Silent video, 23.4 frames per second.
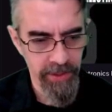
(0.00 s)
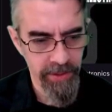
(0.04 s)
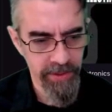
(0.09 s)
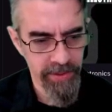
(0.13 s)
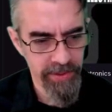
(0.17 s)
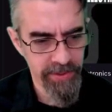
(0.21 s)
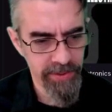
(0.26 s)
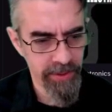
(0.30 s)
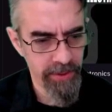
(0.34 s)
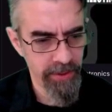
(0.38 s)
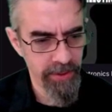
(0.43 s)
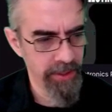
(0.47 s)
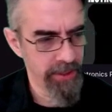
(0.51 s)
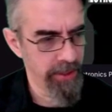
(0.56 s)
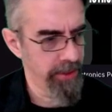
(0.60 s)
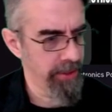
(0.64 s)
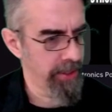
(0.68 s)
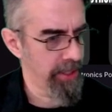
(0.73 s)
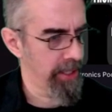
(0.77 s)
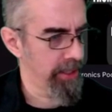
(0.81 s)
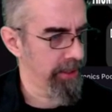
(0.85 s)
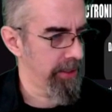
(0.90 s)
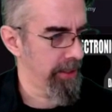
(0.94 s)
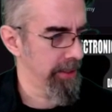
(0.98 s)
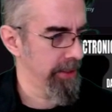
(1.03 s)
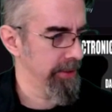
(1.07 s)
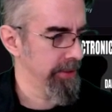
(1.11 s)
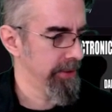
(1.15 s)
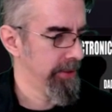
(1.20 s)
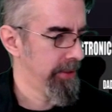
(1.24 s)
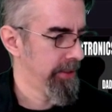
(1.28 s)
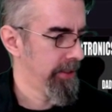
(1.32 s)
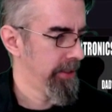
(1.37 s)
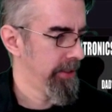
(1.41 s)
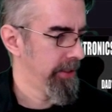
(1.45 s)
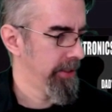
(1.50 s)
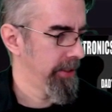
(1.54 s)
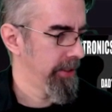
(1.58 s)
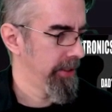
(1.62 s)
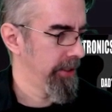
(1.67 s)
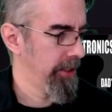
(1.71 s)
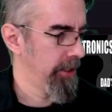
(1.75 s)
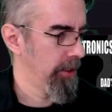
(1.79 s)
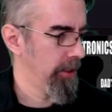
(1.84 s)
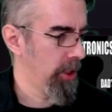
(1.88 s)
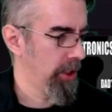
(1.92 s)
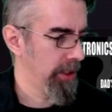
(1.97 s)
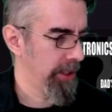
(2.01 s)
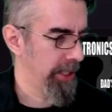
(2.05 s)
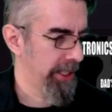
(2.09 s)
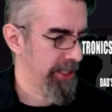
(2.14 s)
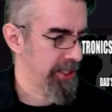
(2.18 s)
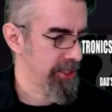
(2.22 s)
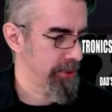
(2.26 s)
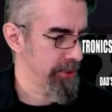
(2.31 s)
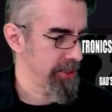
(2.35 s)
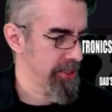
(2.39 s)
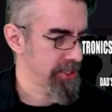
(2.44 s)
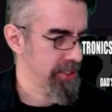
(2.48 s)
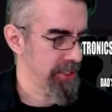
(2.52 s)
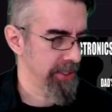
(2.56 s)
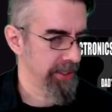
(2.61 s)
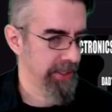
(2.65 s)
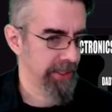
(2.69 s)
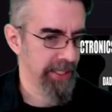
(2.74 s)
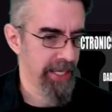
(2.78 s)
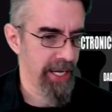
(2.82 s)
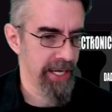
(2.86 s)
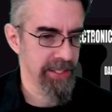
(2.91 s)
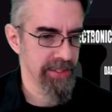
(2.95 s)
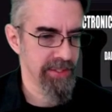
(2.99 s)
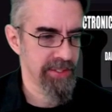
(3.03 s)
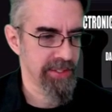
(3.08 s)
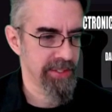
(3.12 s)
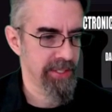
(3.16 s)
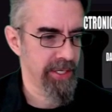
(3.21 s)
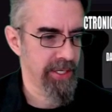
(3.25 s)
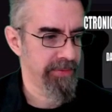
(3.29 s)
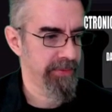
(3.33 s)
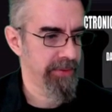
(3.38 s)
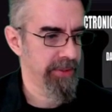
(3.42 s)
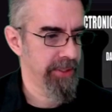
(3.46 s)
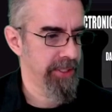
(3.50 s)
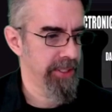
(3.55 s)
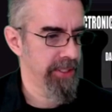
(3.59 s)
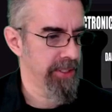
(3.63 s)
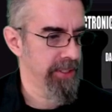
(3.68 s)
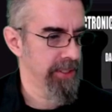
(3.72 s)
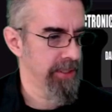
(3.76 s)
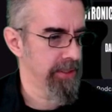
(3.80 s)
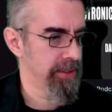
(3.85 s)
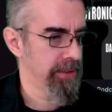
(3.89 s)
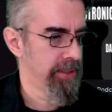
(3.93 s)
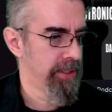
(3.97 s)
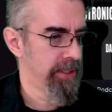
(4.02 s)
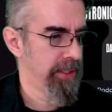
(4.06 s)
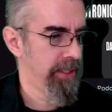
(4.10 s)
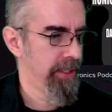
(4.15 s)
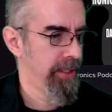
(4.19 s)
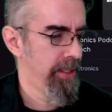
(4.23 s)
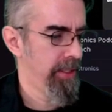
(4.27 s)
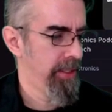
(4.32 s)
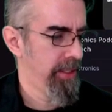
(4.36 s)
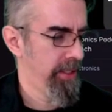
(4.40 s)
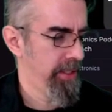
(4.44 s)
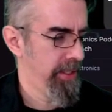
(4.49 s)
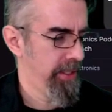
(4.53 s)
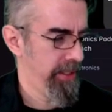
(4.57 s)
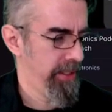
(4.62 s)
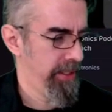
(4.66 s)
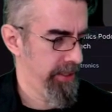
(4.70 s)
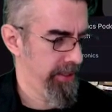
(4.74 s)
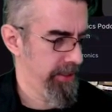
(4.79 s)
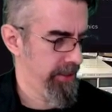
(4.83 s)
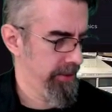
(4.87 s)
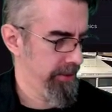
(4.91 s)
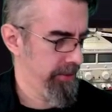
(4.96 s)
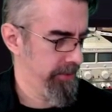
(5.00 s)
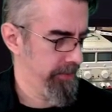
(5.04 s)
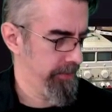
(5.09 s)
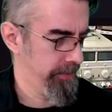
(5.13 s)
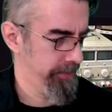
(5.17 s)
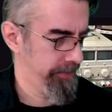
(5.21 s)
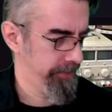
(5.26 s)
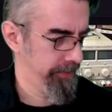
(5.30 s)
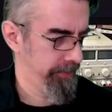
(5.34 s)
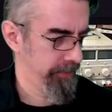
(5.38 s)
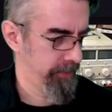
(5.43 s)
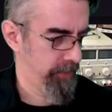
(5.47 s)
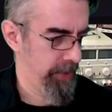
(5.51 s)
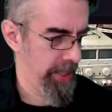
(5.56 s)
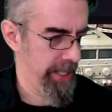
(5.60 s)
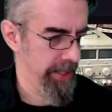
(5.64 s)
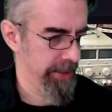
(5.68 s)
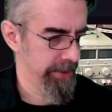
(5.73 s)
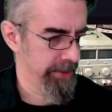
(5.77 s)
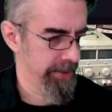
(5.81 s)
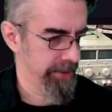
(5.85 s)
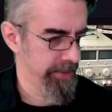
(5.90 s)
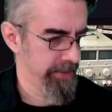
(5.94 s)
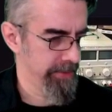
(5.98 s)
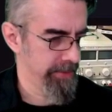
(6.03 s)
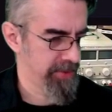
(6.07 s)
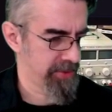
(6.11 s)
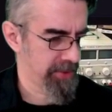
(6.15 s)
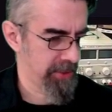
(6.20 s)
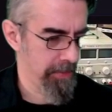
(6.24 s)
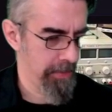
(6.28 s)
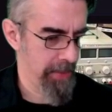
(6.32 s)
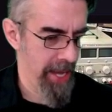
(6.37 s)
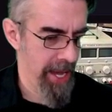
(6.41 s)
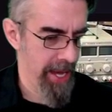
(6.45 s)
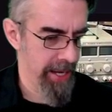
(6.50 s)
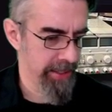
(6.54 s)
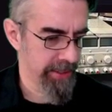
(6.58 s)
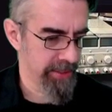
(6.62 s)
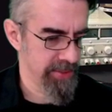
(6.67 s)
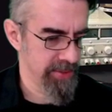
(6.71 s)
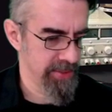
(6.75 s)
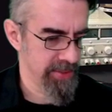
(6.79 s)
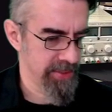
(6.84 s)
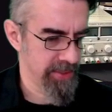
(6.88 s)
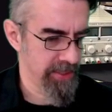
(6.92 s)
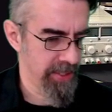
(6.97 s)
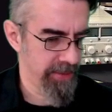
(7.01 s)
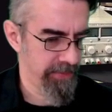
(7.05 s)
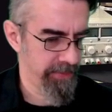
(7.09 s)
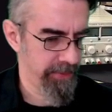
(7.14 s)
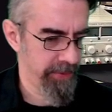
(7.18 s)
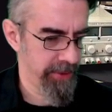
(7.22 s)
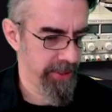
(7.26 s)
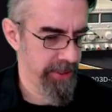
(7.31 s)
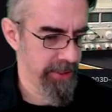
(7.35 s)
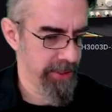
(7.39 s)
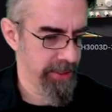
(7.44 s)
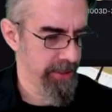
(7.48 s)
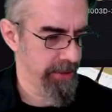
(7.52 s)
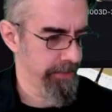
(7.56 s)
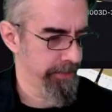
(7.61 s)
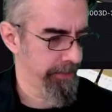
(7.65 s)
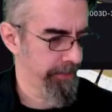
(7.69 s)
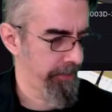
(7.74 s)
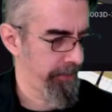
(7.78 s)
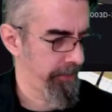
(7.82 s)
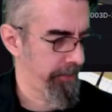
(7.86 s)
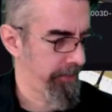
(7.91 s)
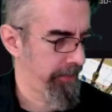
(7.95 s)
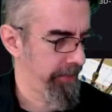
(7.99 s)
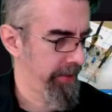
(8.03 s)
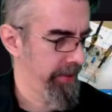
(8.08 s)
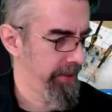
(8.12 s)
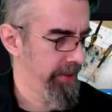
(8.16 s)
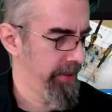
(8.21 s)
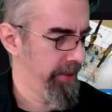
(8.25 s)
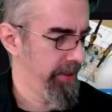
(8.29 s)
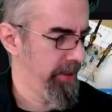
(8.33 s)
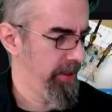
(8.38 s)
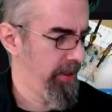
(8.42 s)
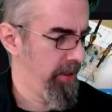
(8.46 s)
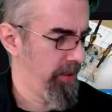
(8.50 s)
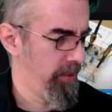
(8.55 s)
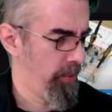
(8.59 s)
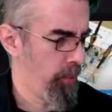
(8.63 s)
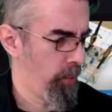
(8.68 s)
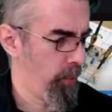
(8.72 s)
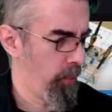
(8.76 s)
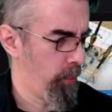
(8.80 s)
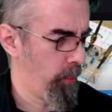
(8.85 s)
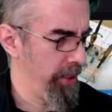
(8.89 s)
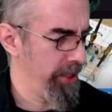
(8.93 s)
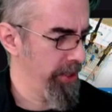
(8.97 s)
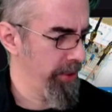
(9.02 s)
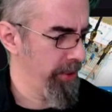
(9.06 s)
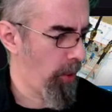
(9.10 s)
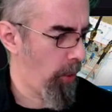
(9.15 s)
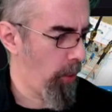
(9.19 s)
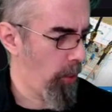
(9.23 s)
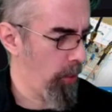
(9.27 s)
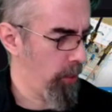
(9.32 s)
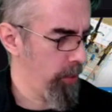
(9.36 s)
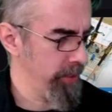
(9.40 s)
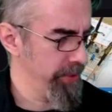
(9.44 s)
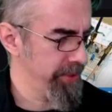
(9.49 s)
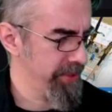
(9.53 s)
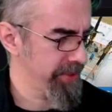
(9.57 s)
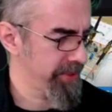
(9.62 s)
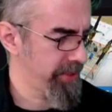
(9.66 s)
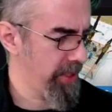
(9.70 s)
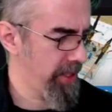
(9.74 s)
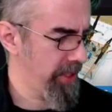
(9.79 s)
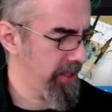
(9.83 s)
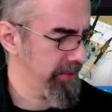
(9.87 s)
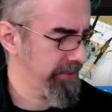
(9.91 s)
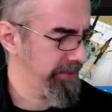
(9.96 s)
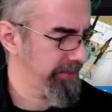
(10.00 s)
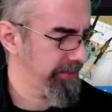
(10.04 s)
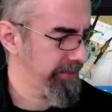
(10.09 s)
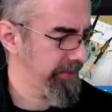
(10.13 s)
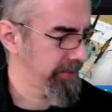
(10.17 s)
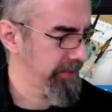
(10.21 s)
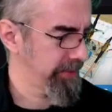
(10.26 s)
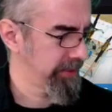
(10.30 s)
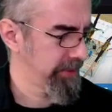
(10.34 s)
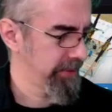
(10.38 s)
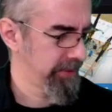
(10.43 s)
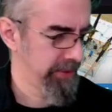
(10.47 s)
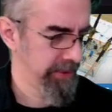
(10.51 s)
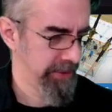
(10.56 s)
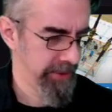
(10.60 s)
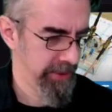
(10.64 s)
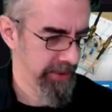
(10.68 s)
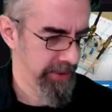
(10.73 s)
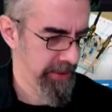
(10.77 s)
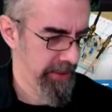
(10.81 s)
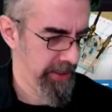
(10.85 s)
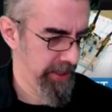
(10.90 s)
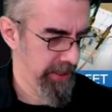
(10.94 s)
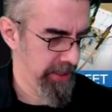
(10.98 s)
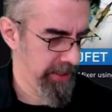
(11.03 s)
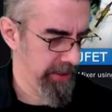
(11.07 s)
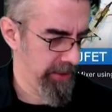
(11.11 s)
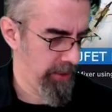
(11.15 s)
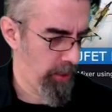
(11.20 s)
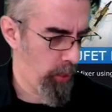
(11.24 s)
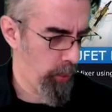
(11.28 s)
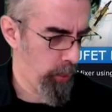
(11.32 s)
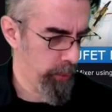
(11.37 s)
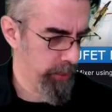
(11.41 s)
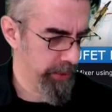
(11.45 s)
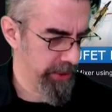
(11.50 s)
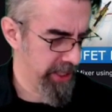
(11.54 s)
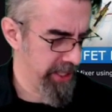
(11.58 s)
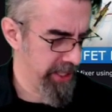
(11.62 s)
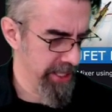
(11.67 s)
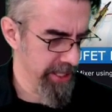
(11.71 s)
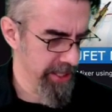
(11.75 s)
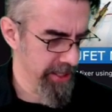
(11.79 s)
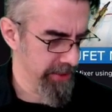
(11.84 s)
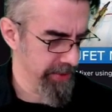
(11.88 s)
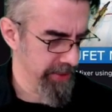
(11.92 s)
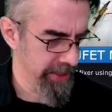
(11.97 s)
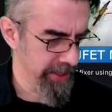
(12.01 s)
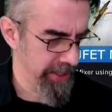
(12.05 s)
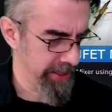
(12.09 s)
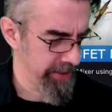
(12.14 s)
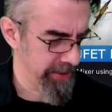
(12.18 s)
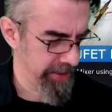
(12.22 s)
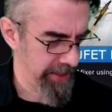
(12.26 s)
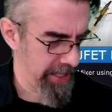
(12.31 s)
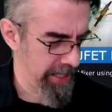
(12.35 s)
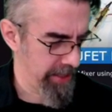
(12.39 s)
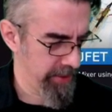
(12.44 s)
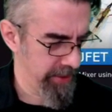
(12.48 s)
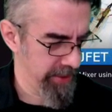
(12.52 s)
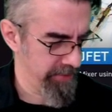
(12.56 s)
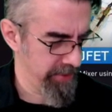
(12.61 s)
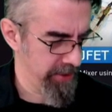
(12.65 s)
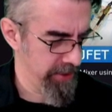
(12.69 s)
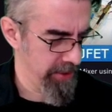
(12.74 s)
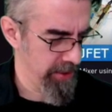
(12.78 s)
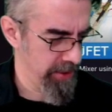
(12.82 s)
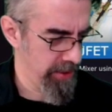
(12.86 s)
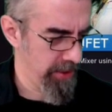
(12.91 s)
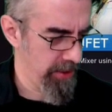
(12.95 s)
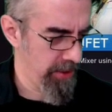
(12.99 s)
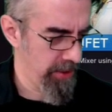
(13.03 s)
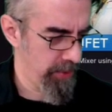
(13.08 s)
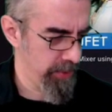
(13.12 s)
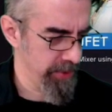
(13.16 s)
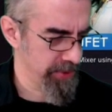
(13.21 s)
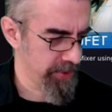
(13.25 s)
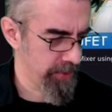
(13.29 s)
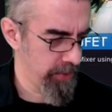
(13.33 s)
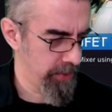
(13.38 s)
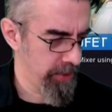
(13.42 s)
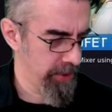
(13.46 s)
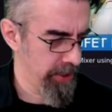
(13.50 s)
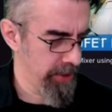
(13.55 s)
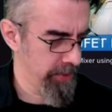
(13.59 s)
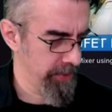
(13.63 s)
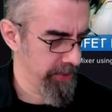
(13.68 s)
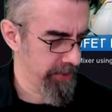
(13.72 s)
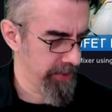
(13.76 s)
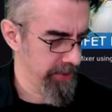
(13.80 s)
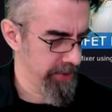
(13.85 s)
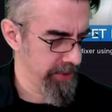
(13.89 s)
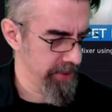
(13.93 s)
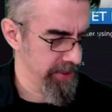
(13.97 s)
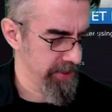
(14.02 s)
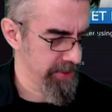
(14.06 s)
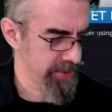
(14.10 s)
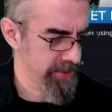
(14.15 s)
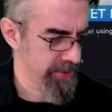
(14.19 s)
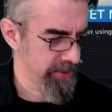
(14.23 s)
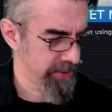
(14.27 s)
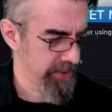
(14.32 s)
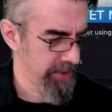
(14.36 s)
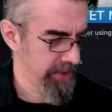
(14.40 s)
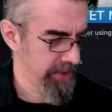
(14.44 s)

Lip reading: So, you got a lot of, electrician kind of stuff in here. Wow, look, schematics and stuff here. Weird old stuff. Old gear that I don't even know what's going on with this.